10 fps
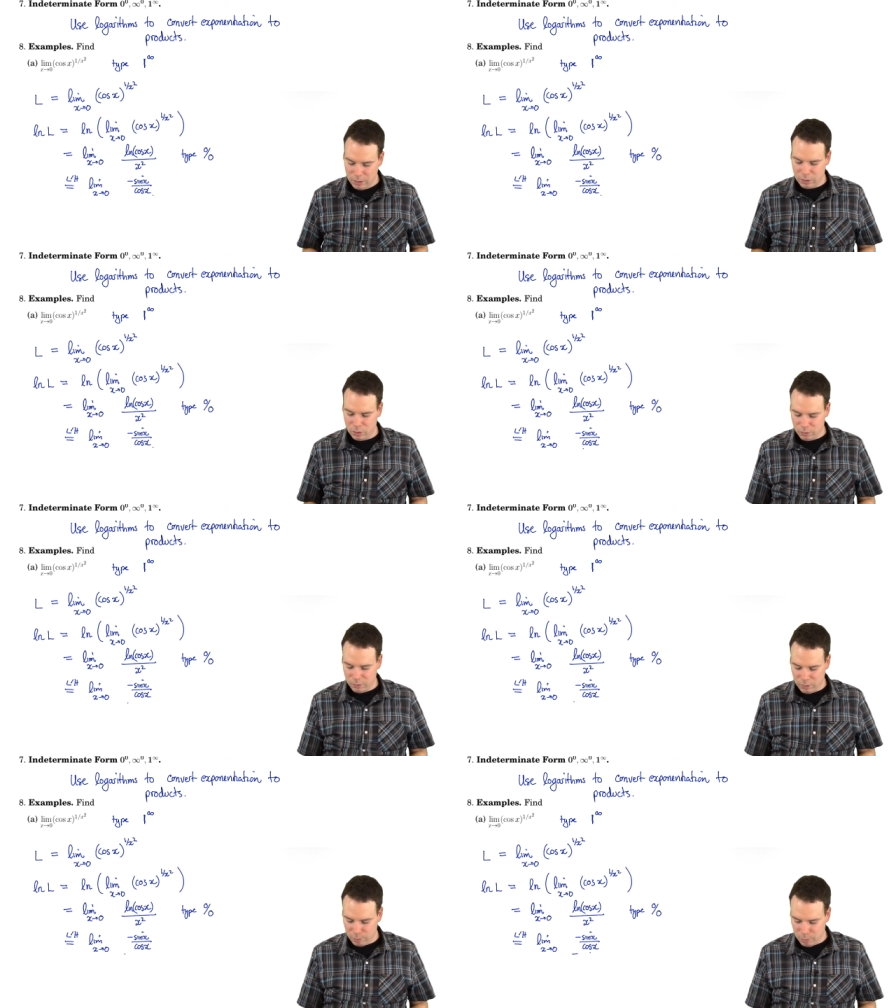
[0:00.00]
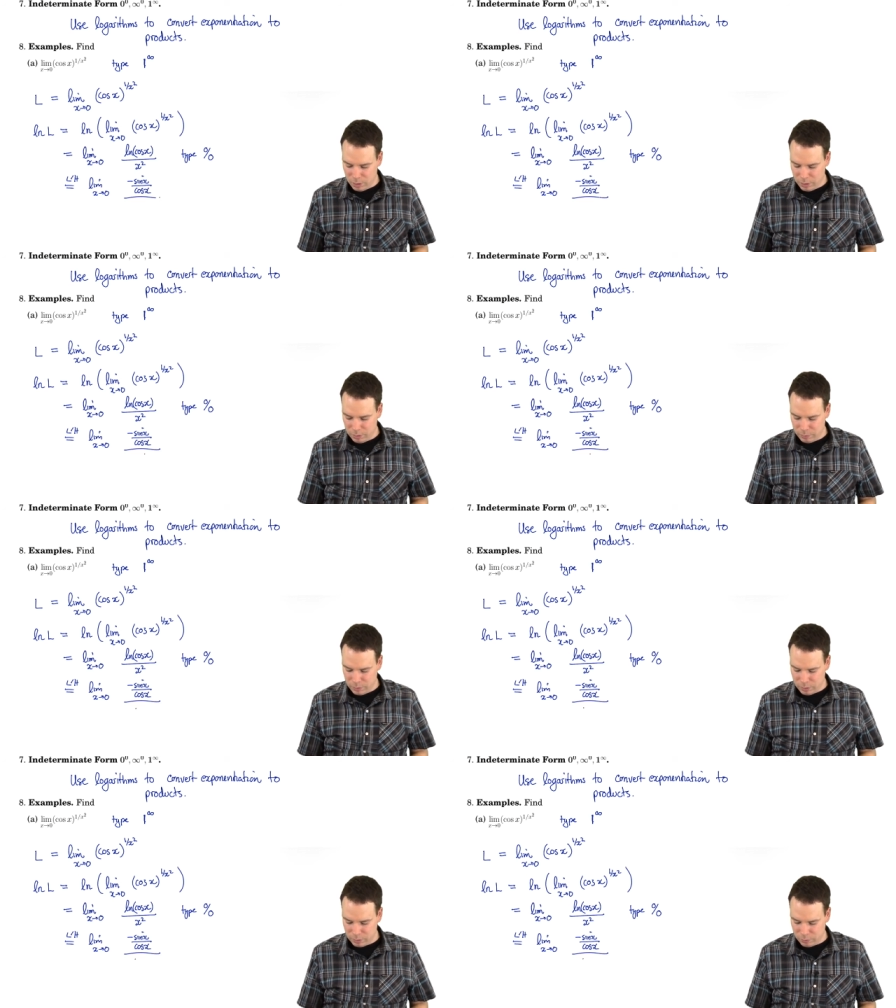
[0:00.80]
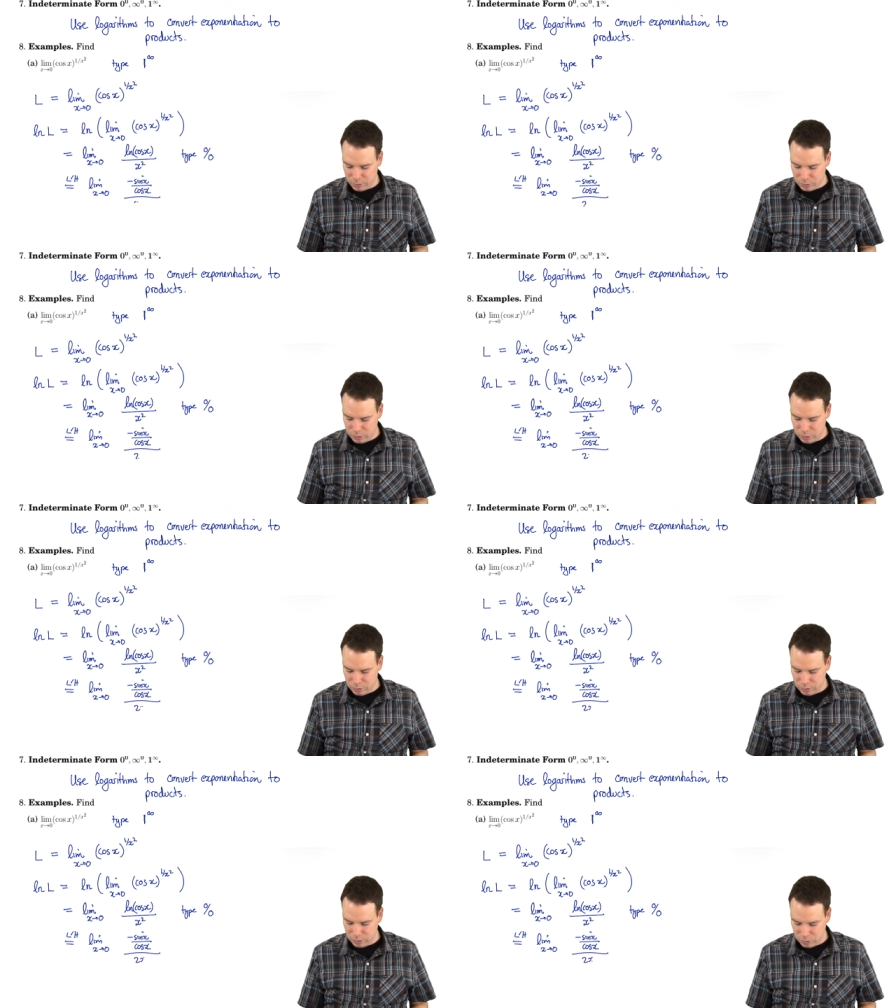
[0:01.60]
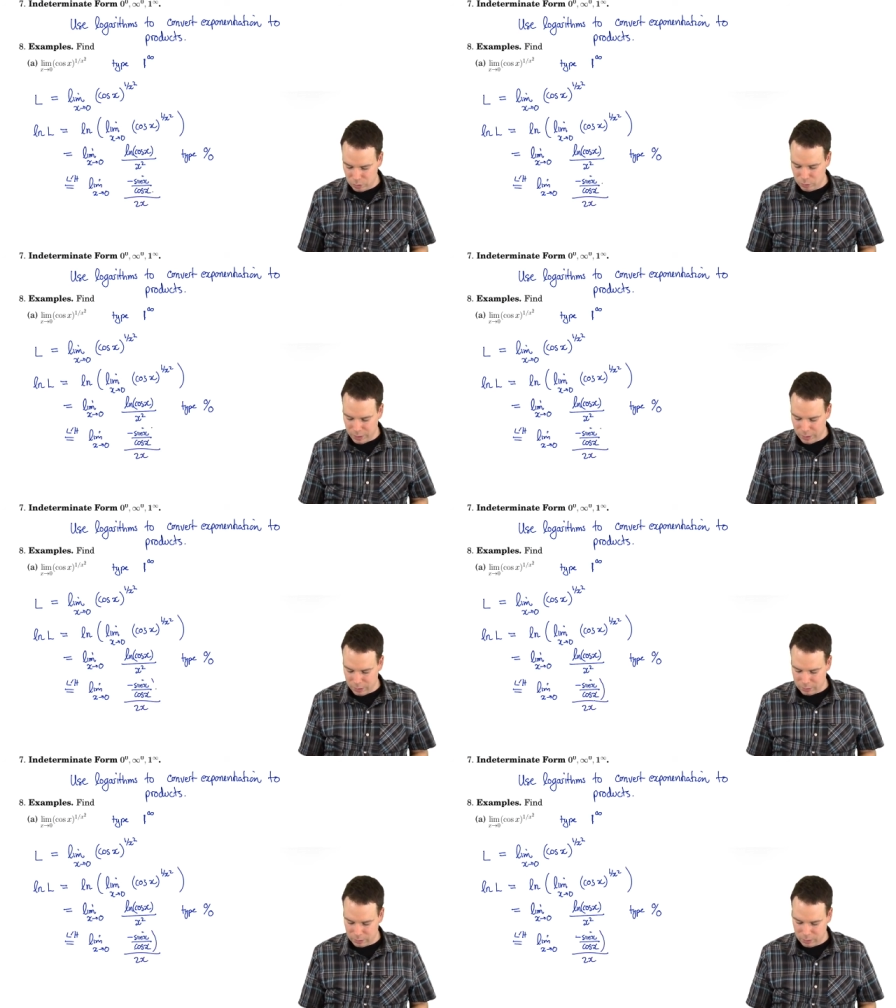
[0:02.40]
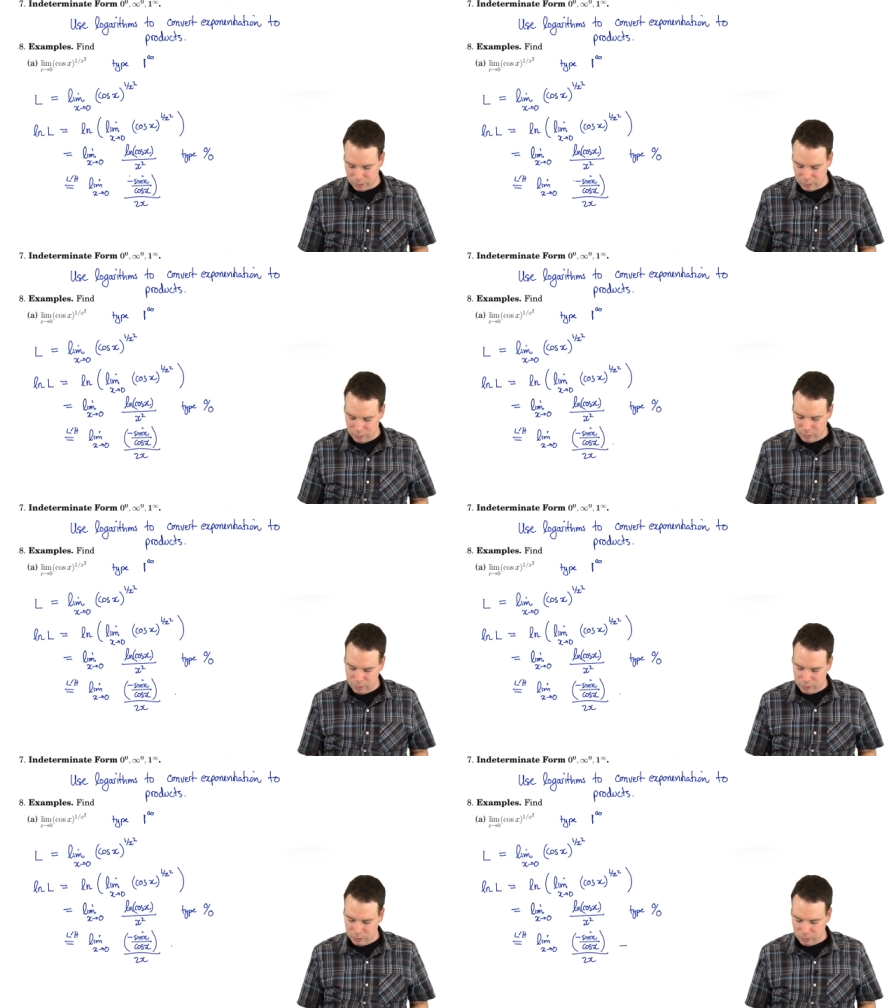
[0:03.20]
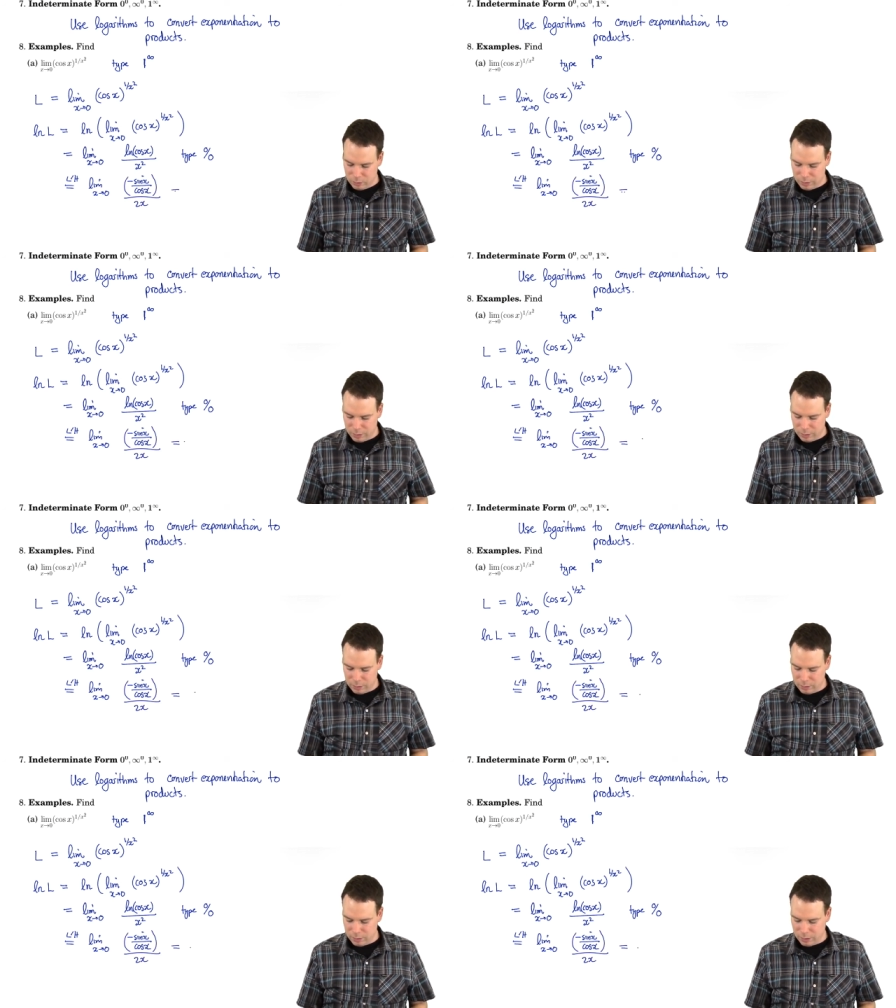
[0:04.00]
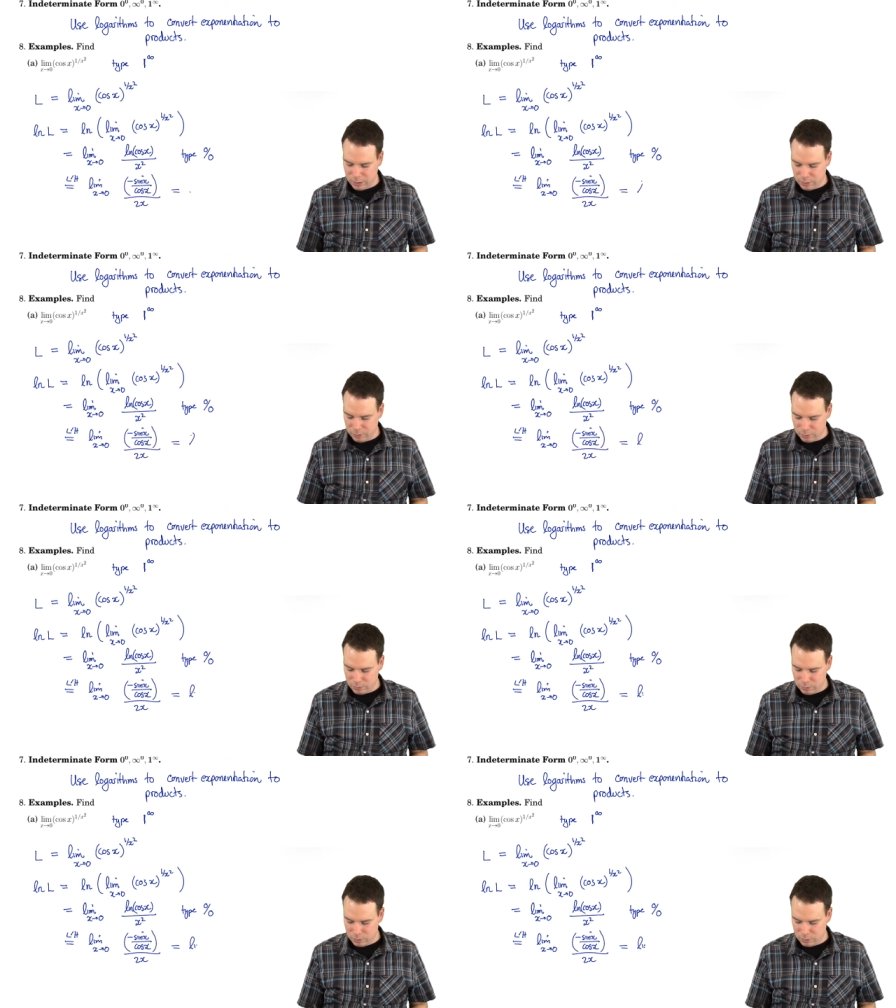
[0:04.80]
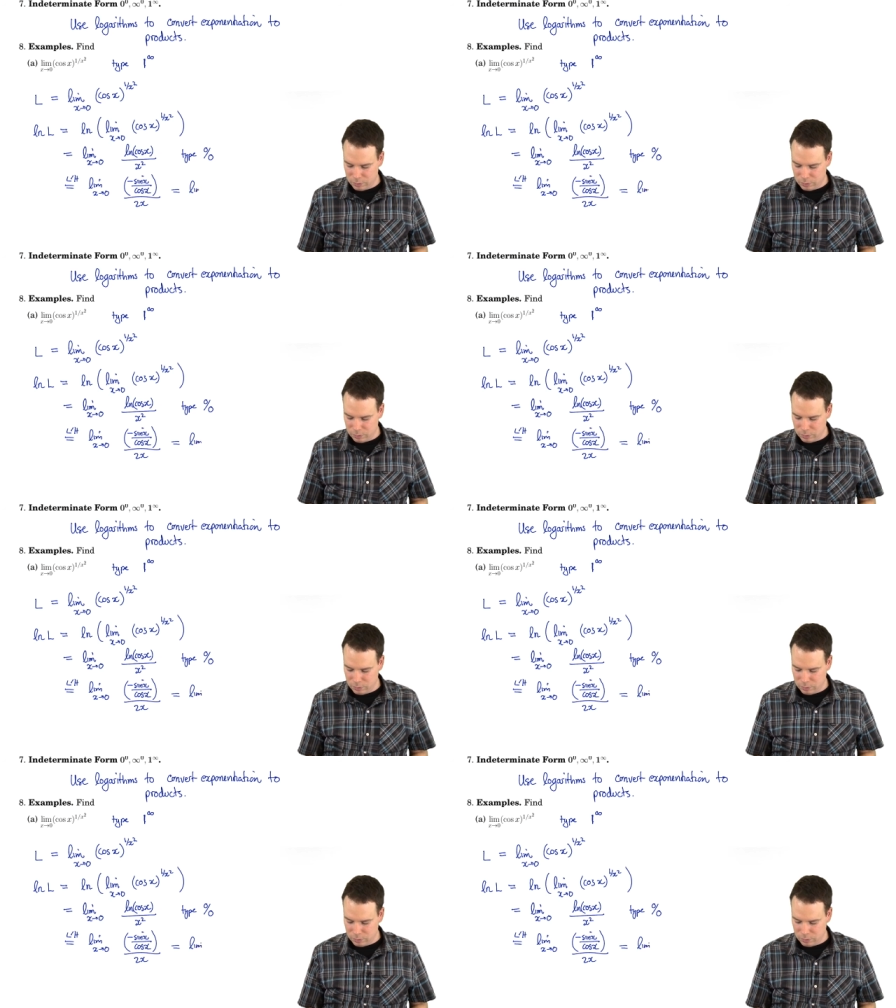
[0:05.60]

The derivative of the bottom is 2x, so I can now just